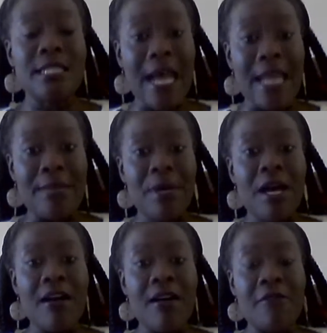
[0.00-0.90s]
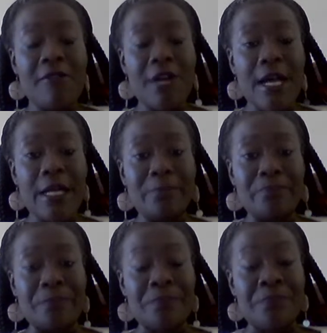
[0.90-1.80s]
type of
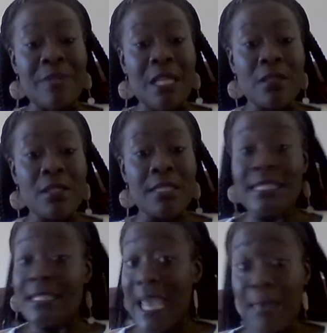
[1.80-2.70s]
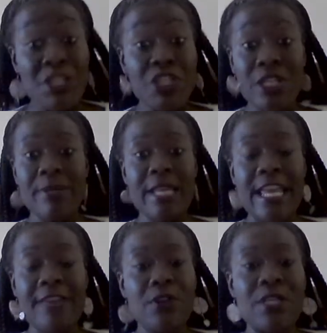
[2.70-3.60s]
damaging
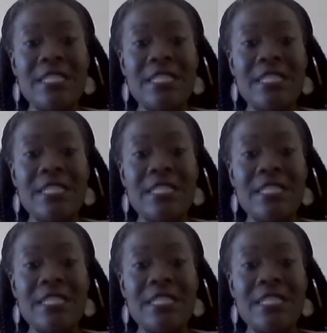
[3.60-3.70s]
behavior.